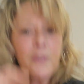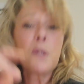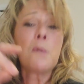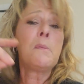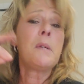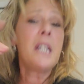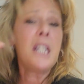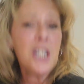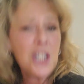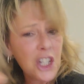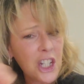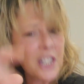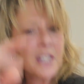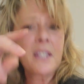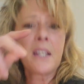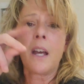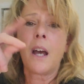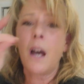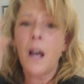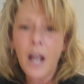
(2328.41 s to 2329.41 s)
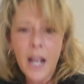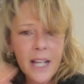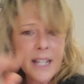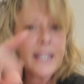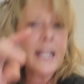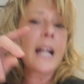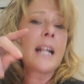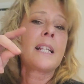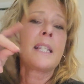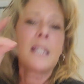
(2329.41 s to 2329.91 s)
The Bee Gees, guys,
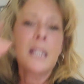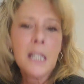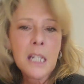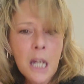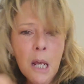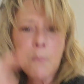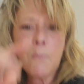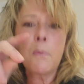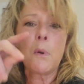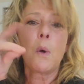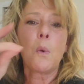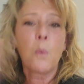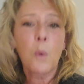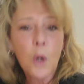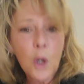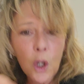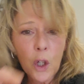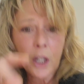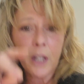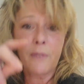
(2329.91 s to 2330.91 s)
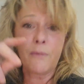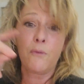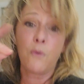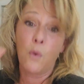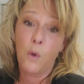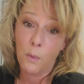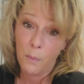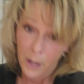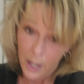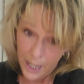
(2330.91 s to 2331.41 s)
that's the tempo we're looking
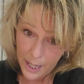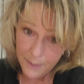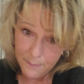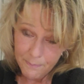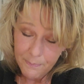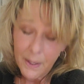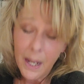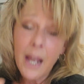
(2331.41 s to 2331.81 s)
for, right?